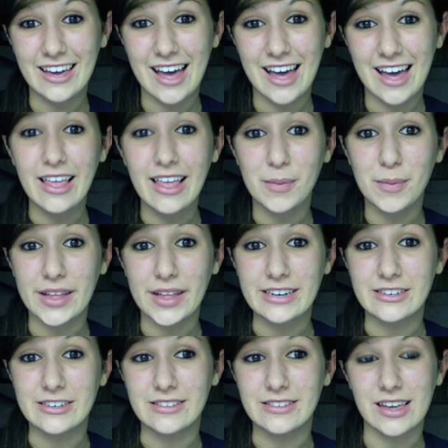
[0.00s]
I like
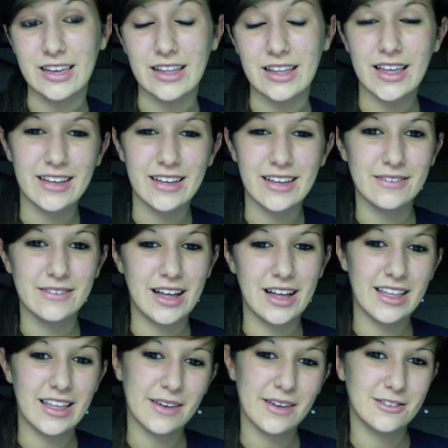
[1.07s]
plain cheesecake. Like
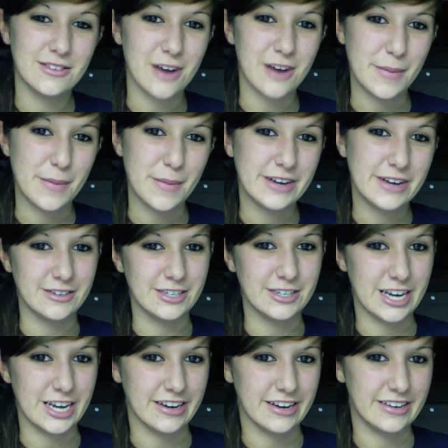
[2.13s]
I like it with strawberries or
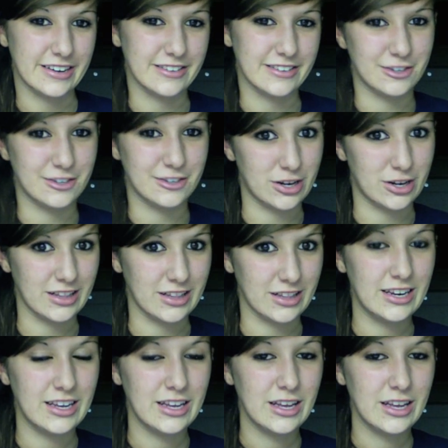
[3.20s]
cherries or
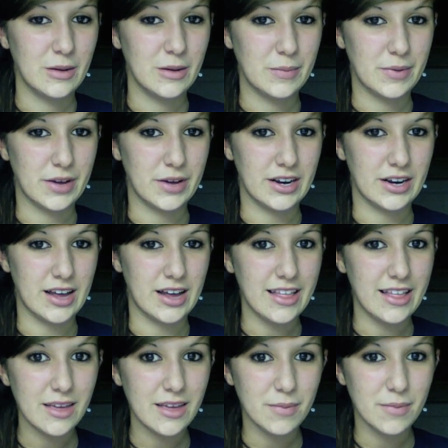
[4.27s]
chocolate, but
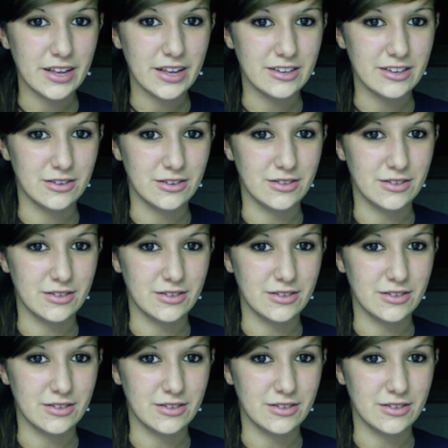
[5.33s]
I like it plain too.